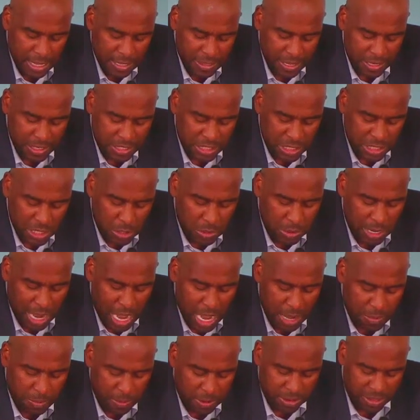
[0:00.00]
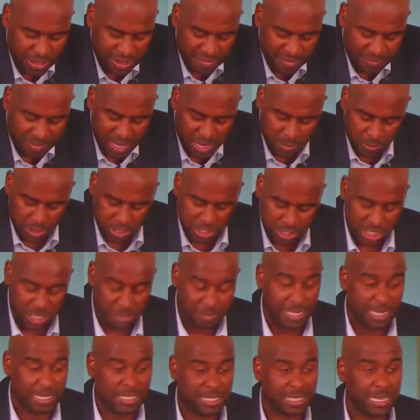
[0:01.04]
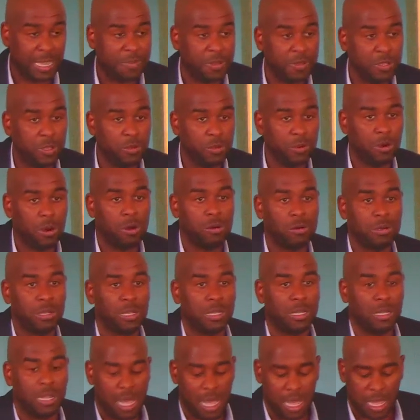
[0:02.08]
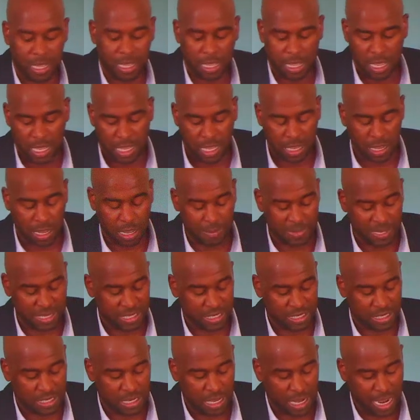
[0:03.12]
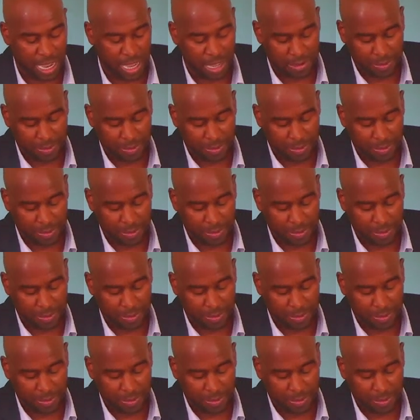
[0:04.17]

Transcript: There is no God worthy of being worshipped except you, O Allah. İkameti salat.